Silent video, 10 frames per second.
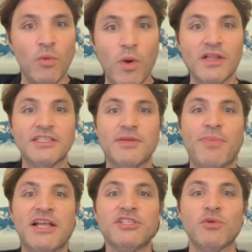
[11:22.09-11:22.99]
Well, it
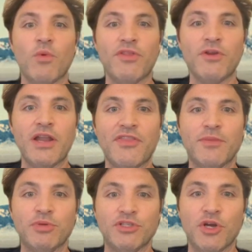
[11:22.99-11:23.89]
depends on whether or not the
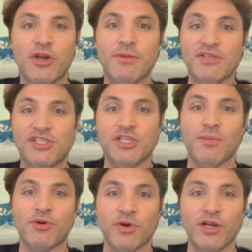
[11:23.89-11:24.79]
plutonium is
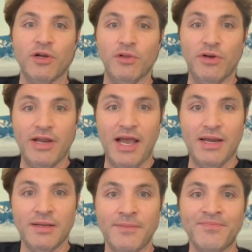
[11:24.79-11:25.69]
subcritical or not.